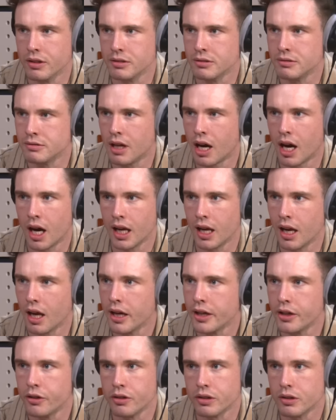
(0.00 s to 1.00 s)
and
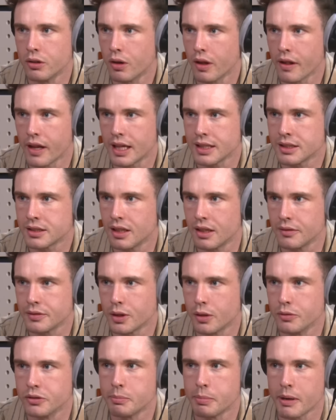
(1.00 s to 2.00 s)
eyeliner and all of that stuff.
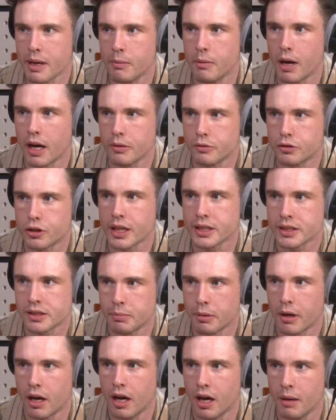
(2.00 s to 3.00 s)
So I was a bit, I dressed
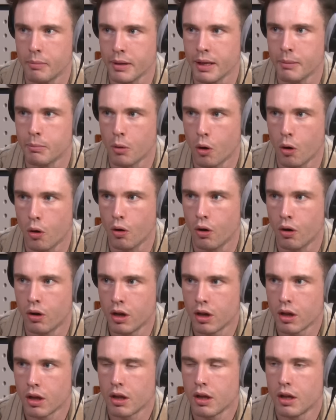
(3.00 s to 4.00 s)
the part a bit more.
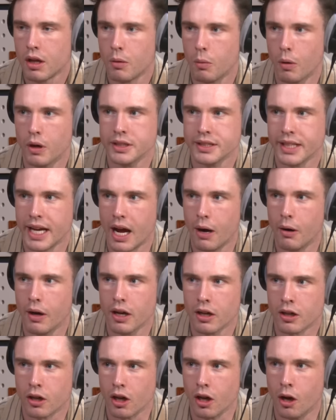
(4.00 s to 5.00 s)
Whereas now I
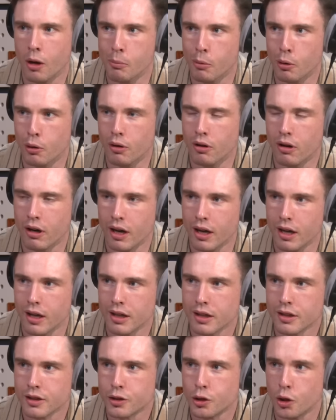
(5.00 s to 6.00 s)
look a lot
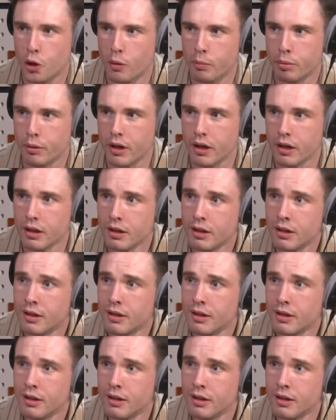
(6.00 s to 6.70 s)
more corporate.